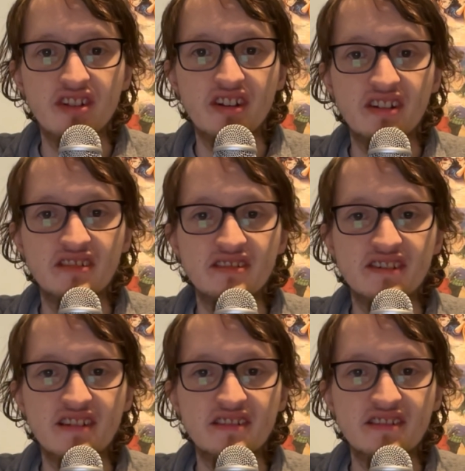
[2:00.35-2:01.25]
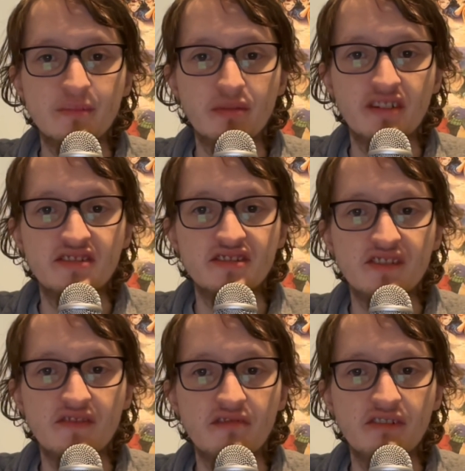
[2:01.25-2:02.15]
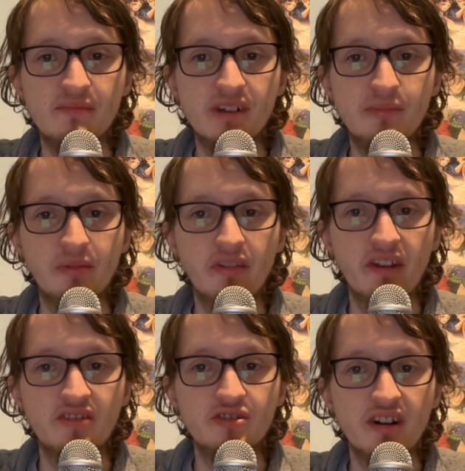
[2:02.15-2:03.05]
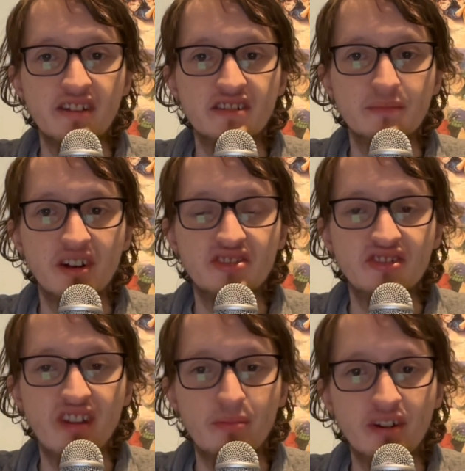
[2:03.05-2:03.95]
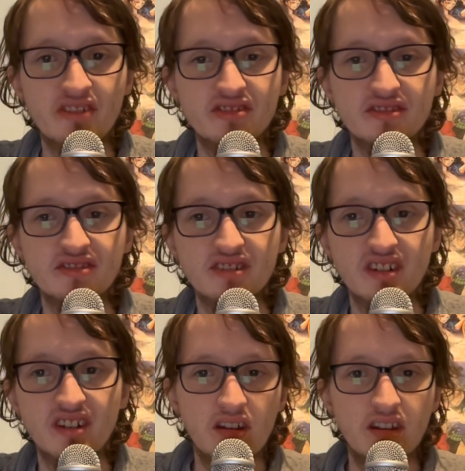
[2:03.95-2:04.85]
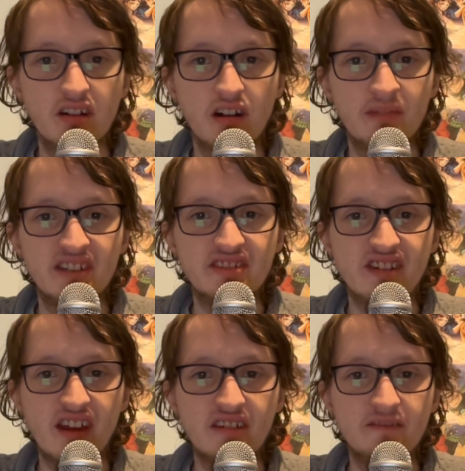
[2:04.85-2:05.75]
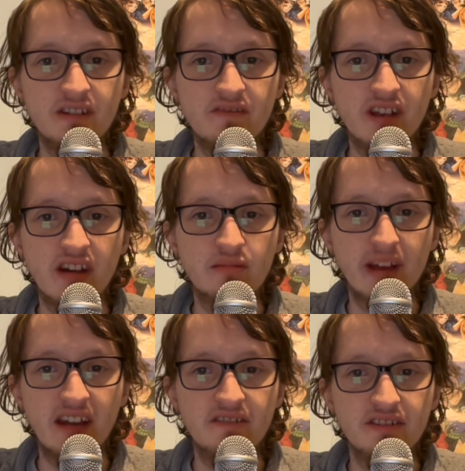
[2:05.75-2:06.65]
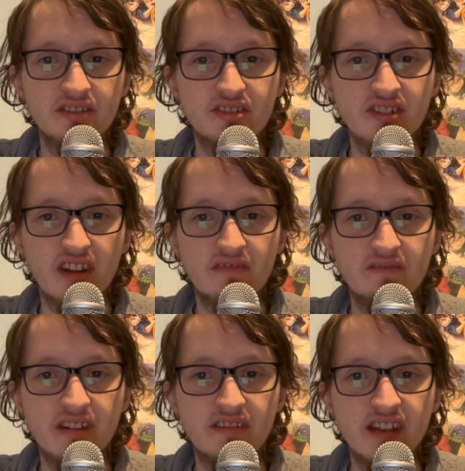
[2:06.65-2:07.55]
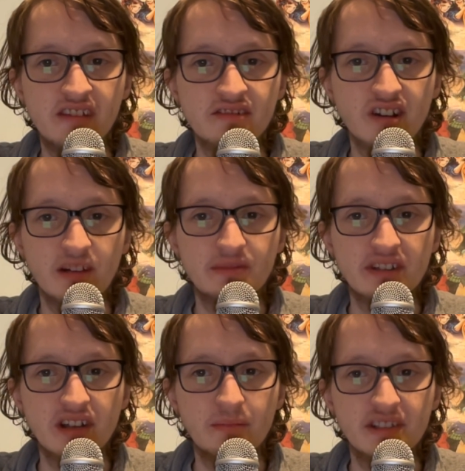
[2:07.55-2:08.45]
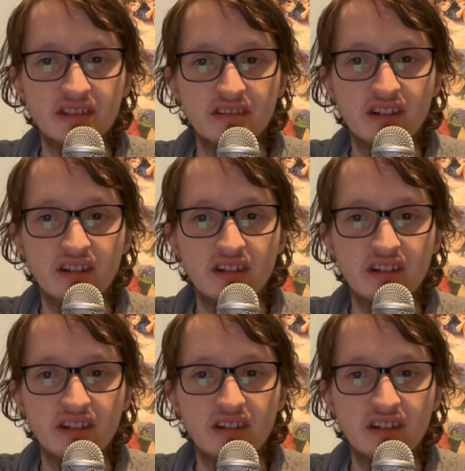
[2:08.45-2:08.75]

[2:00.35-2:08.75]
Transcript: that he can sense the presence of 3 people that are trying to mask their presence. He comments that if even Elbaf isn't safe, then the end times are coming.